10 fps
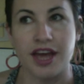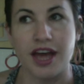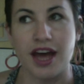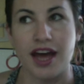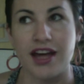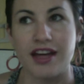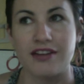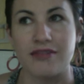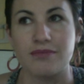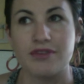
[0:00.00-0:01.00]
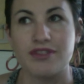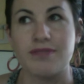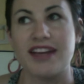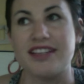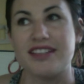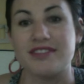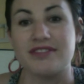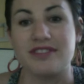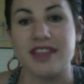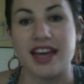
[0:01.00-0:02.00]
a perspective
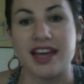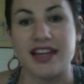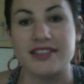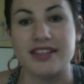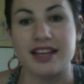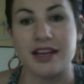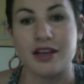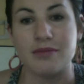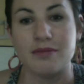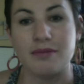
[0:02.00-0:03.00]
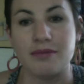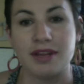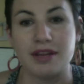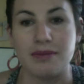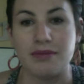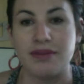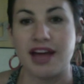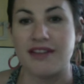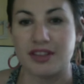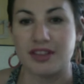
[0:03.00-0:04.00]
that many people
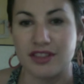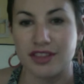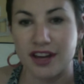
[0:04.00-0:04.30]
haven't thought